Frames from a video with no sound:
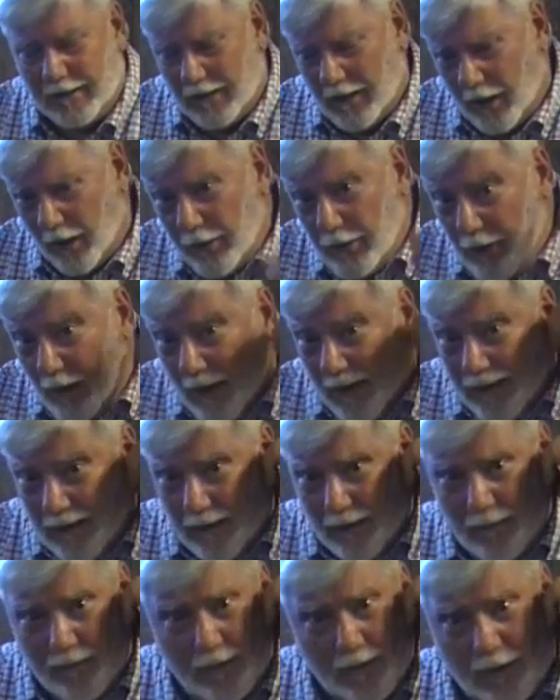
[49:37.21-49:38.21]
All you got
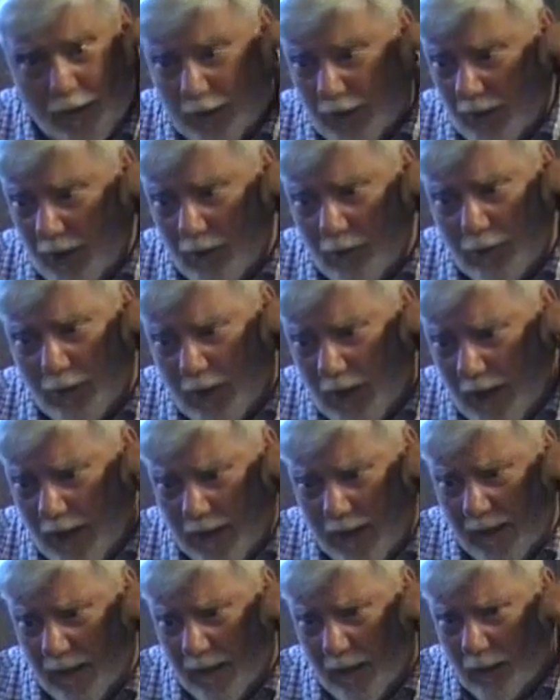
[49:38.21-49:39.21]
to do is just go
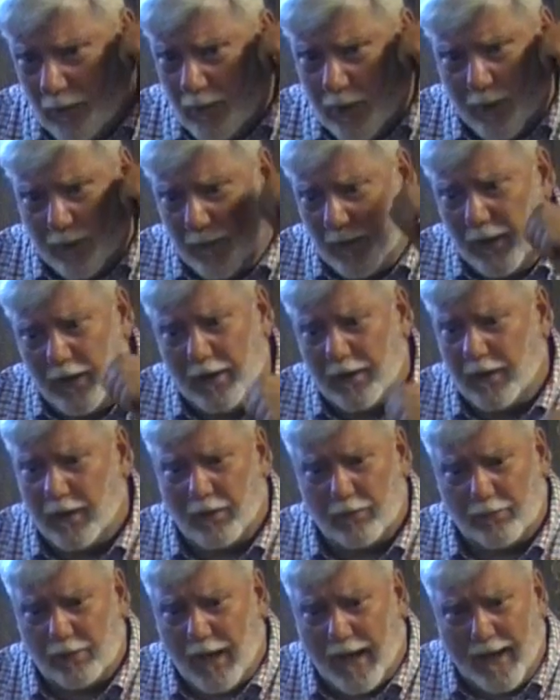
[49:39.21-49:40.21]
study it, and the Holy Spirit,
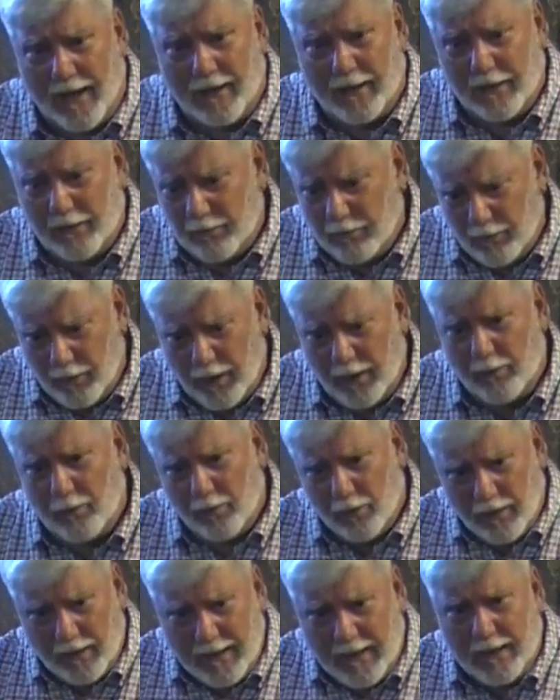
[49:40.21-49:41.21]
will tie, it, it
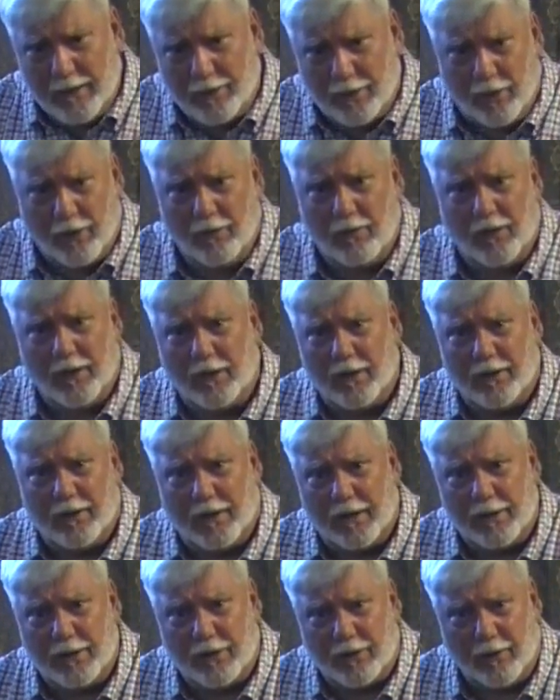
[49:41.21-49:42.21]
will lead you into
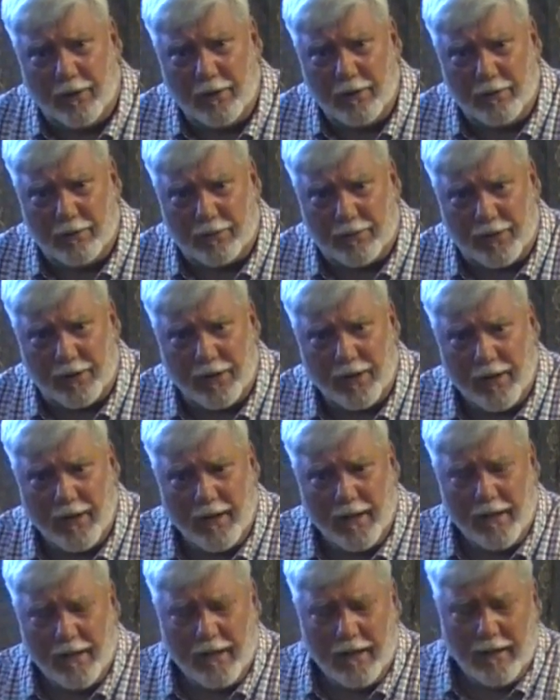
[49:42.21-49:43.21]
these truths.
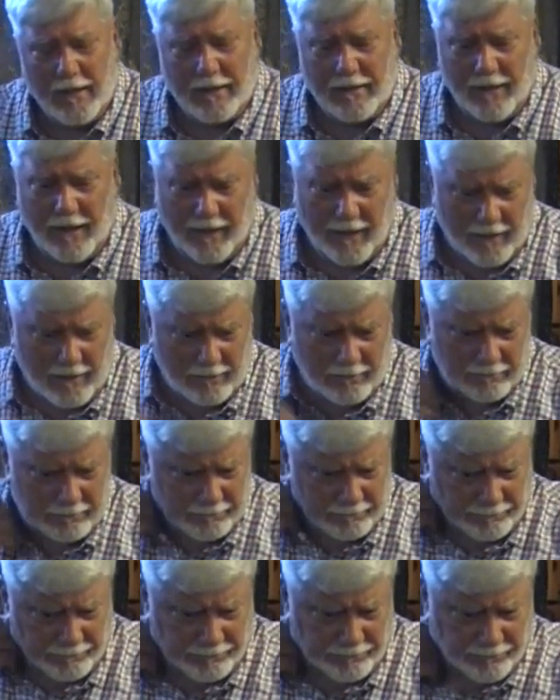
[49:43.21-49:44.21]
Now,
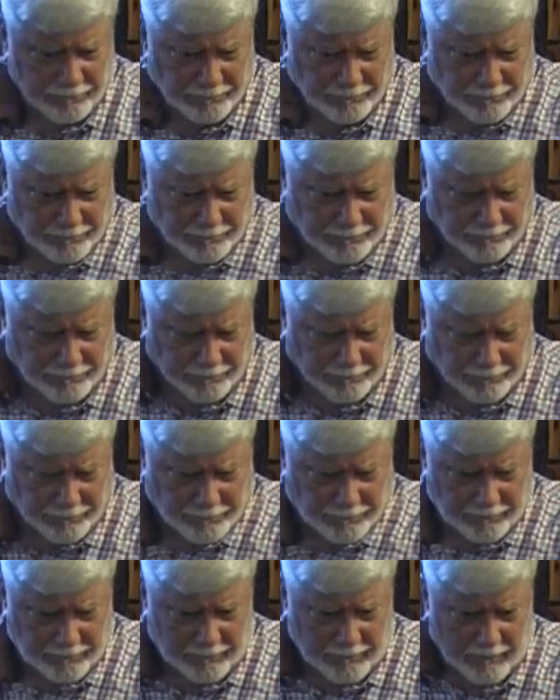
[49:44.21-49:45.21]

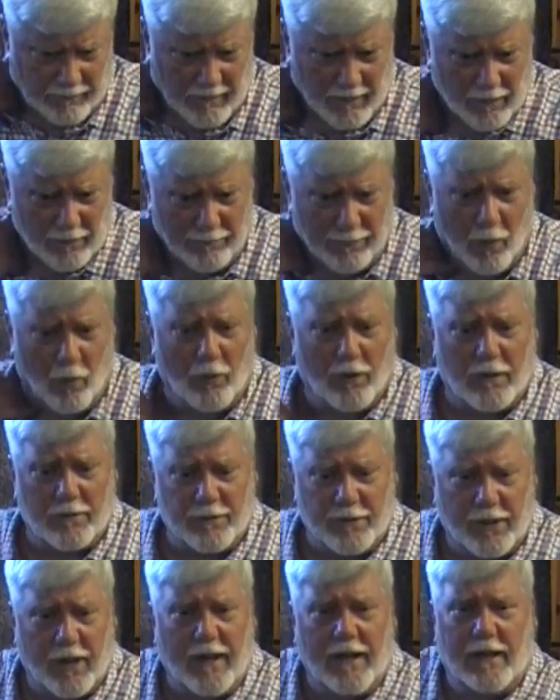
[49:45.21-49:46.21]
the point I'm
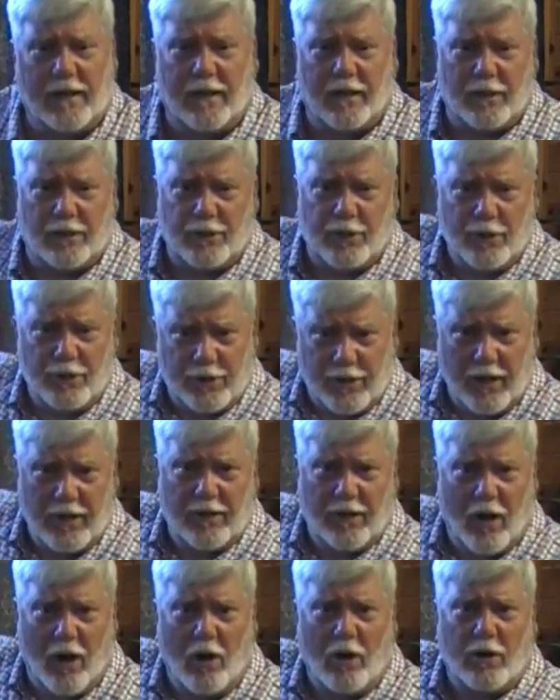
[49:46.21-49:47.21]
saying is, you see
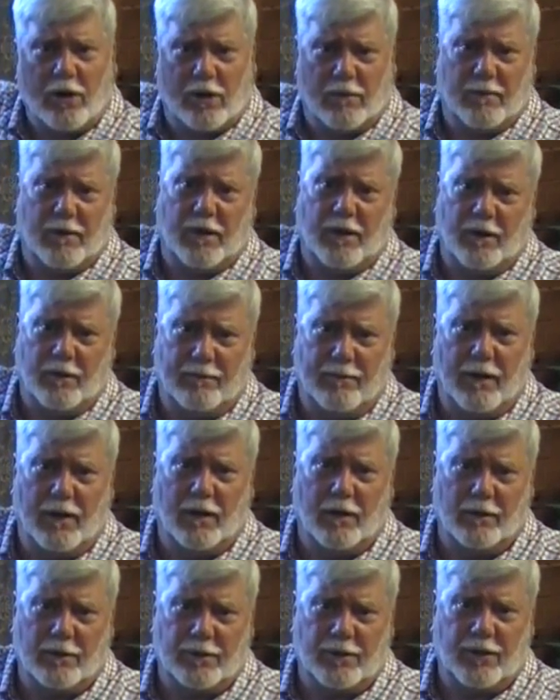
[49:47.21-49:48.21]
the argument here
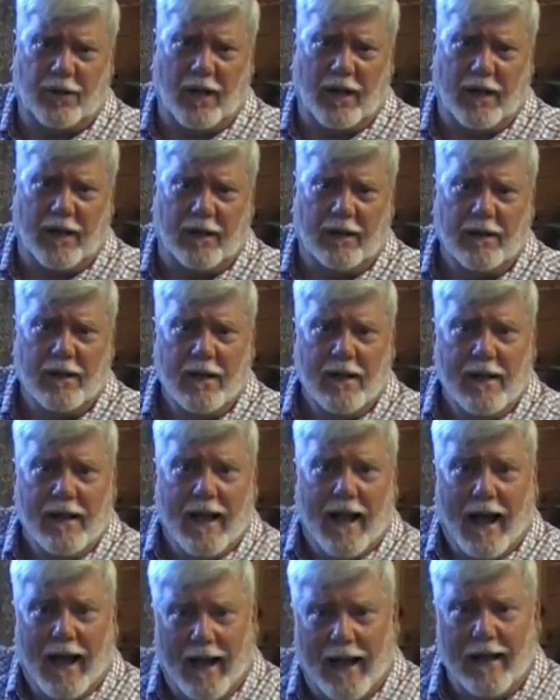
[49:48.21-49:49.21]
Paul is saying.
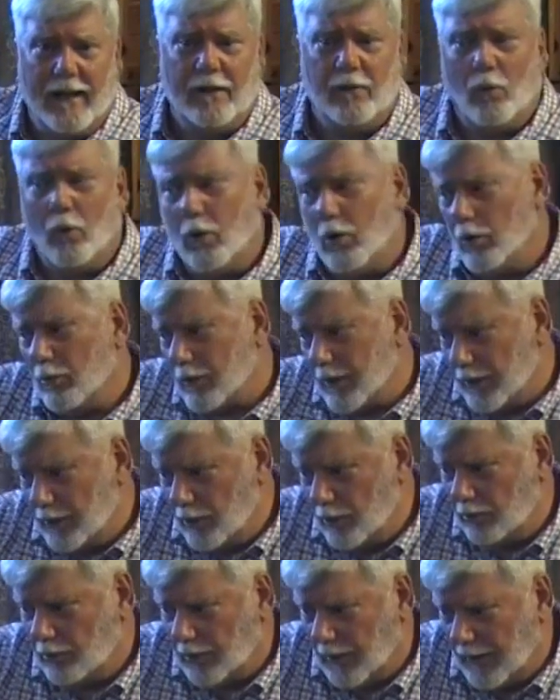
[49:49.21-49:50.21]
How in the world can
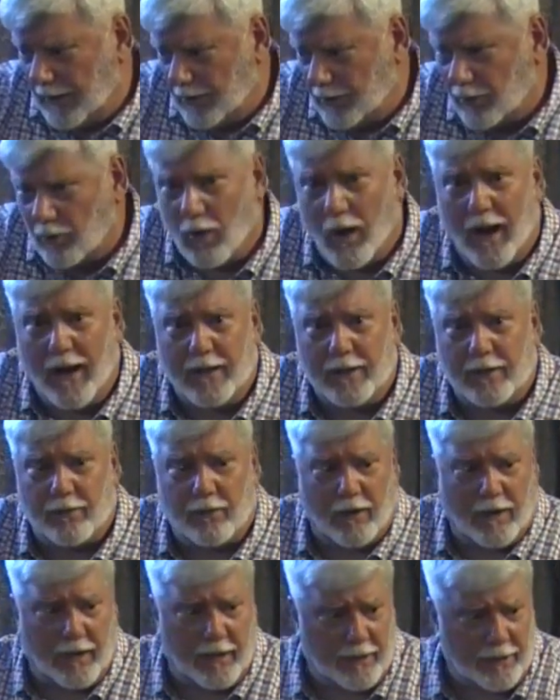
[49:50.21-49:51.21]
you teach Christ
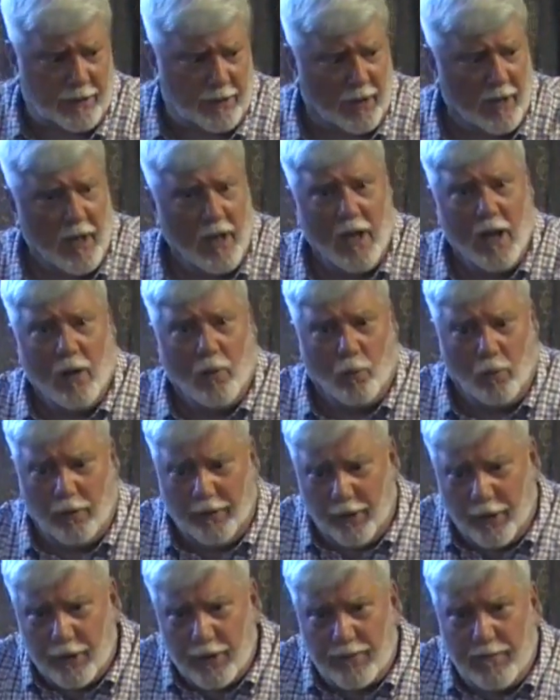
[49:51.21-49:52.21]
raised when
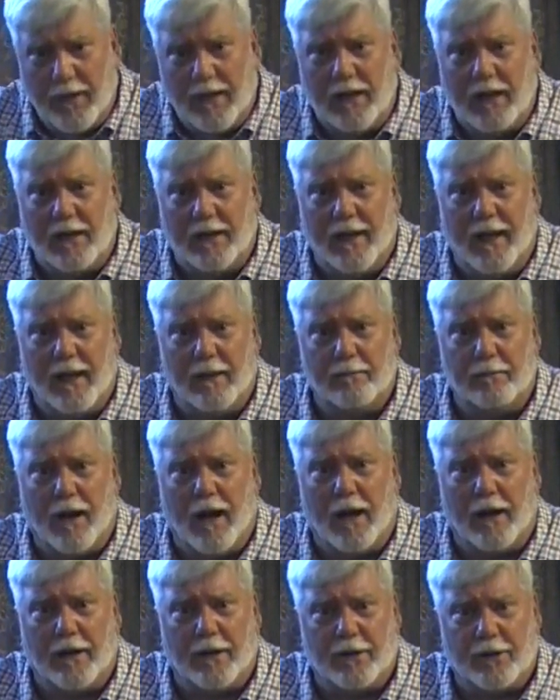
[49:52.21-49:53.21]
there's many dead
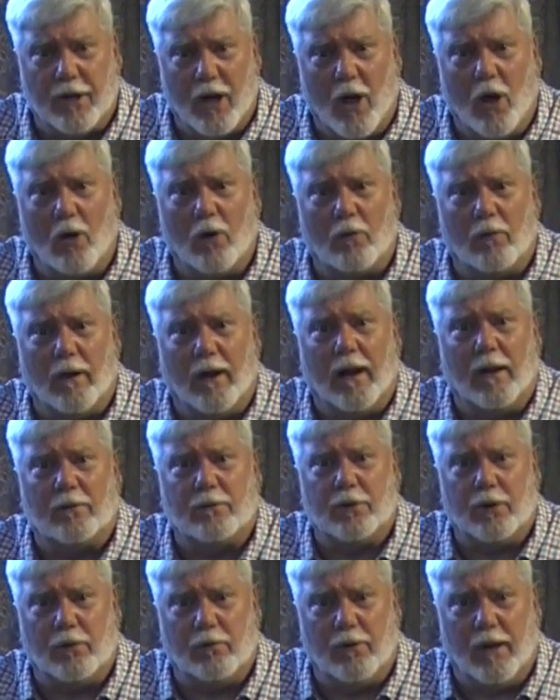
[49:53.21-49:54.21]
bodies all around
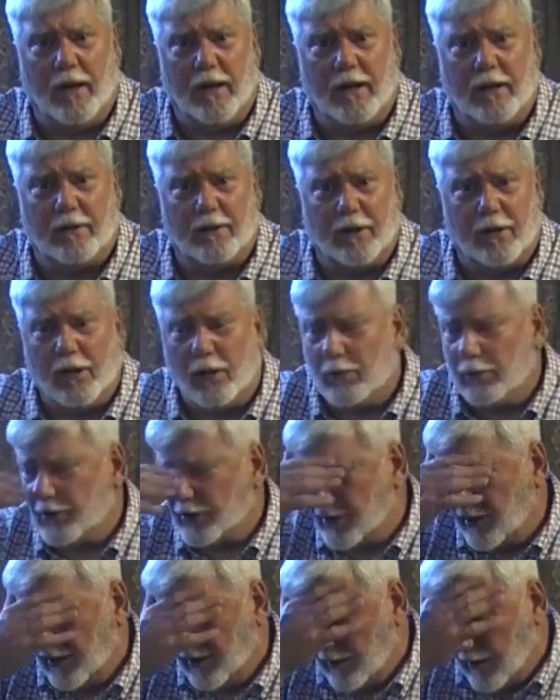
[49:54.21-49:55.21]
Judea and the
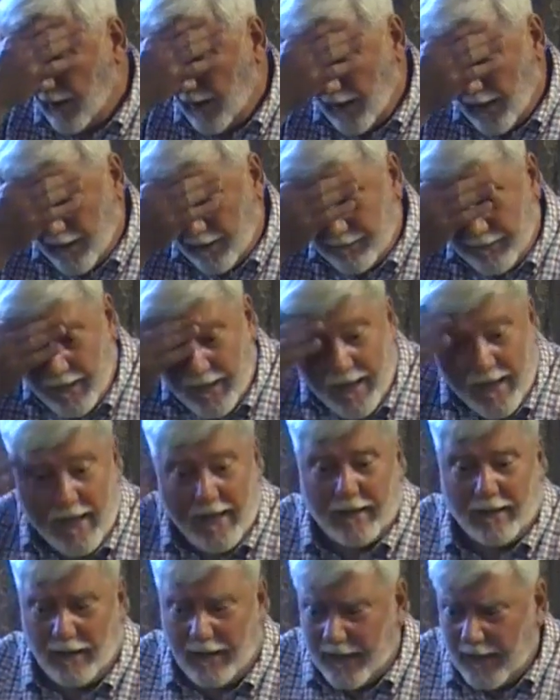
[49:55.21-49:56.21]
coast thereof
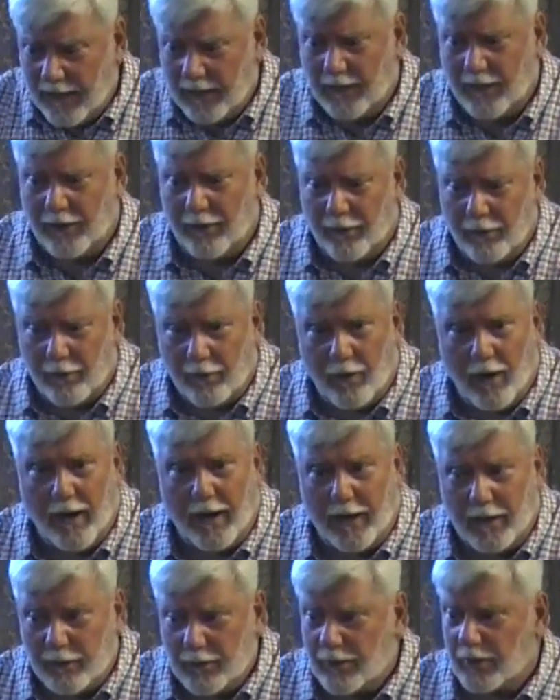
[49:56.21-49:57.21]
laying in their
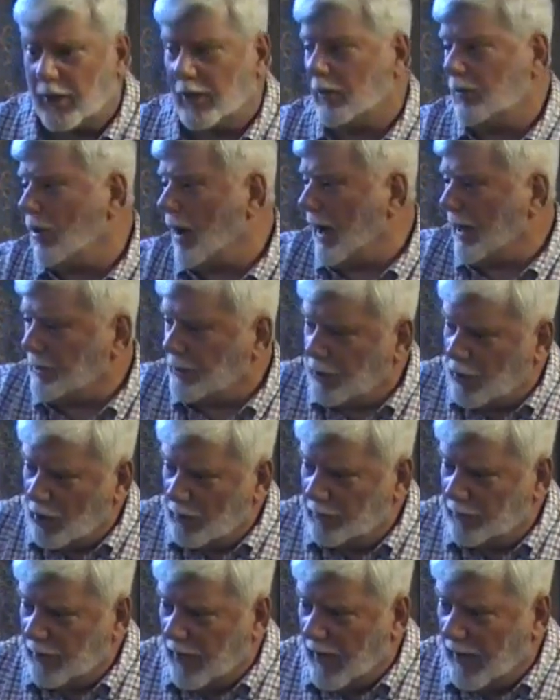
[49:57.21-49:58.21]
graves and Christ
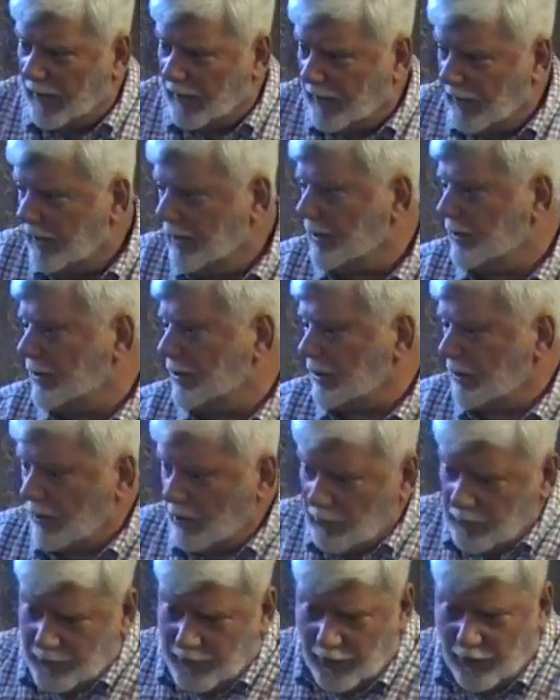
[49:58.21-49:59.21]
comes out of his and
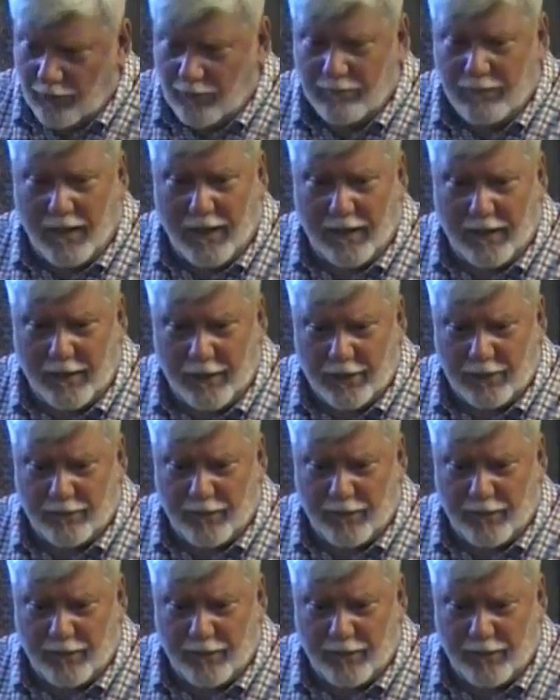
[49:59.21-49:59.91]
goes on about his